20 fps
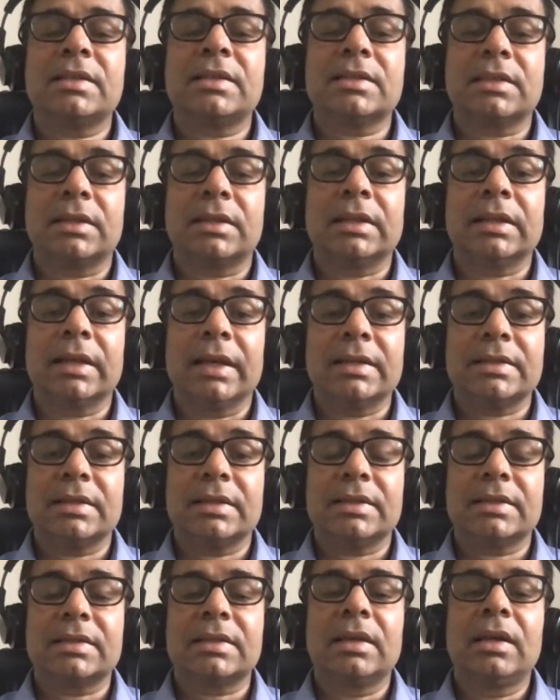in certain
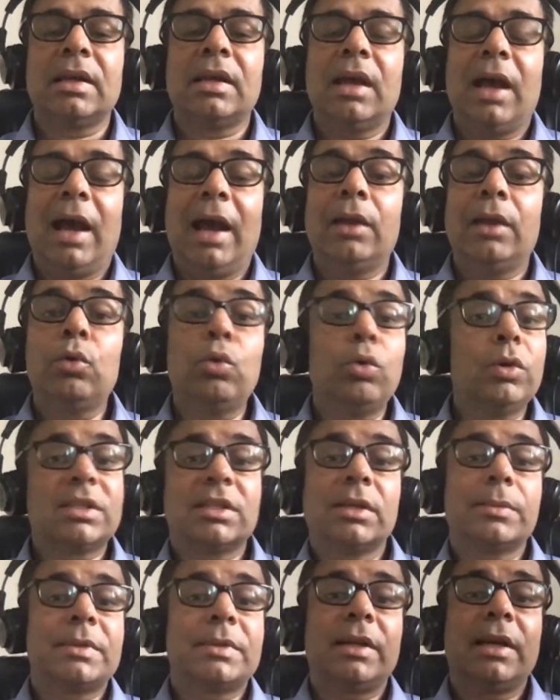cases. And who
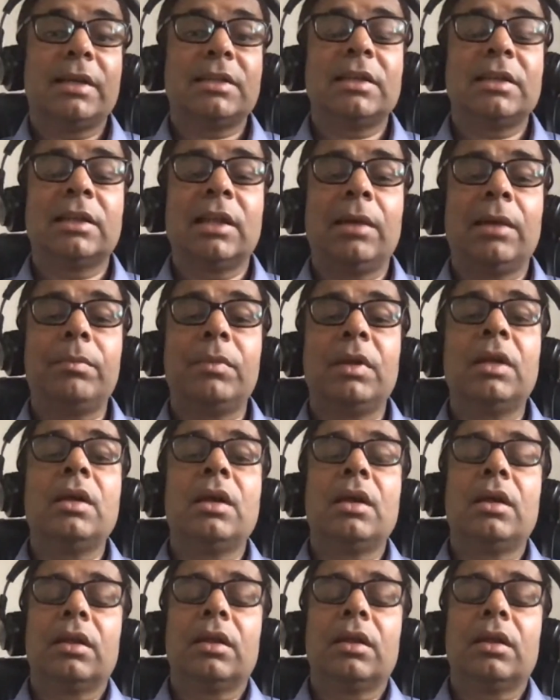is subsidizing them?